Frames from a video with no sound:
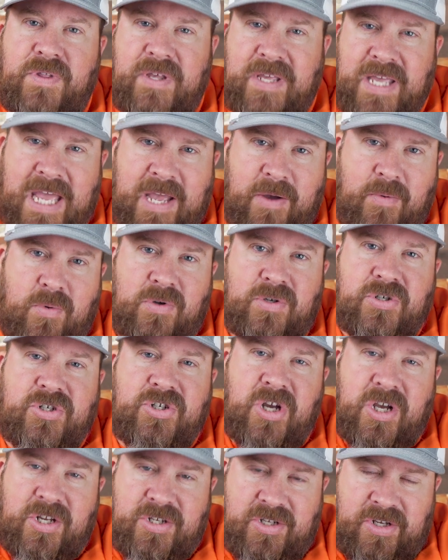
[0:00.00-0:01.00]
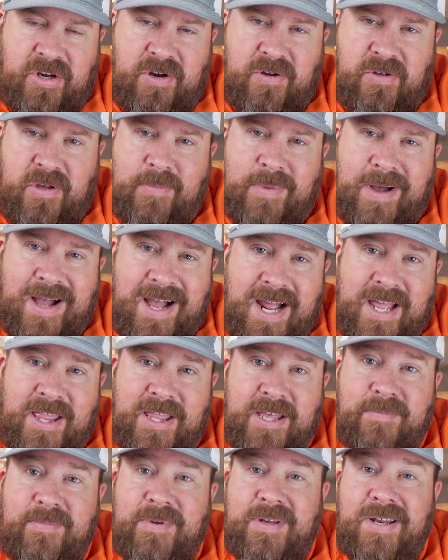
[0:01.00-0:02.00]
the gate will shut securely
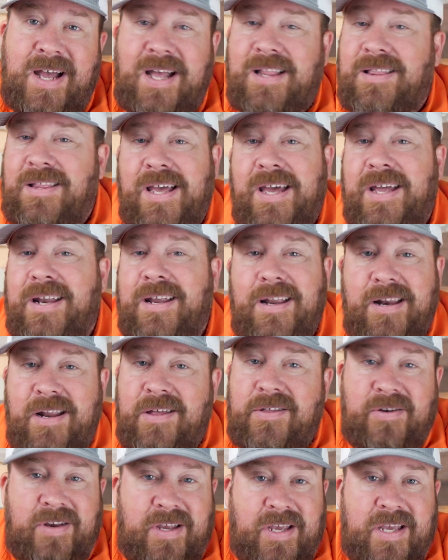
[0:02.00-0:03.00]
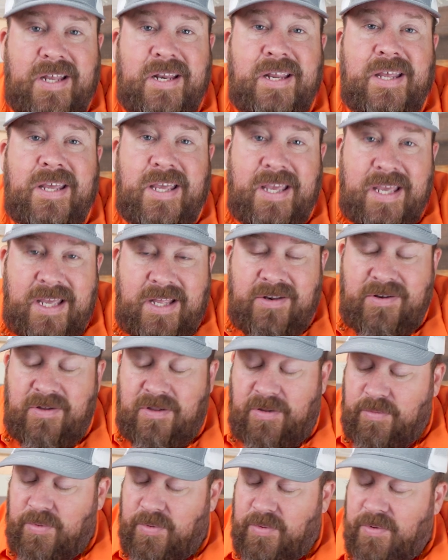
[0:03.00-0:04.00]
behind them to not let another kid into
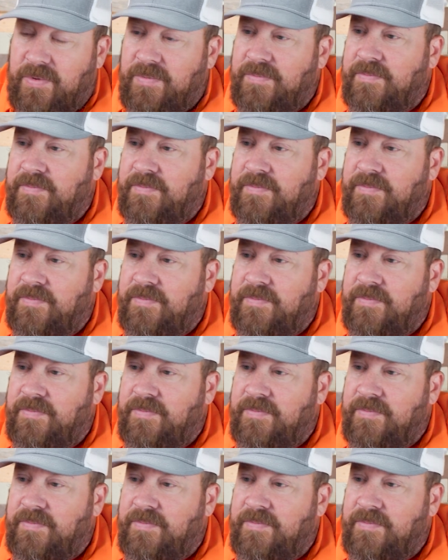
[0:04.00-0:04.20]
the pool.